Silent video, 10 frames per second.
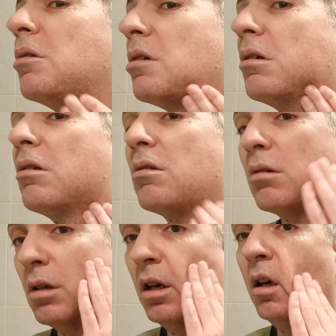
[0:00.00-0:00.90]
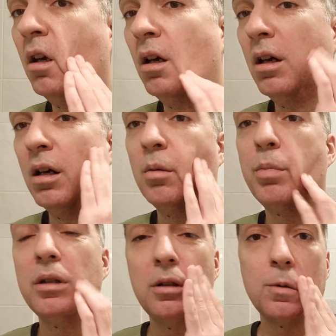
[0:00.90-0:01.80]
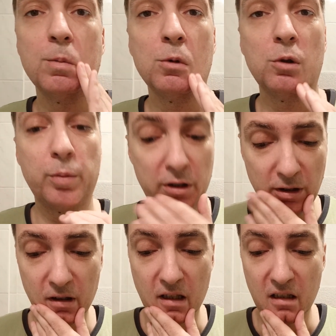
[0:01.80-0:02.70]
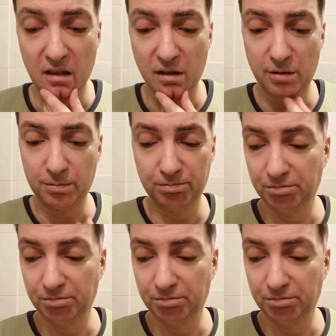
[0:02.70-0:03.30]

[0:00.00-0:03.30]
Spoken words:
this is pretty smooth, pretty nice.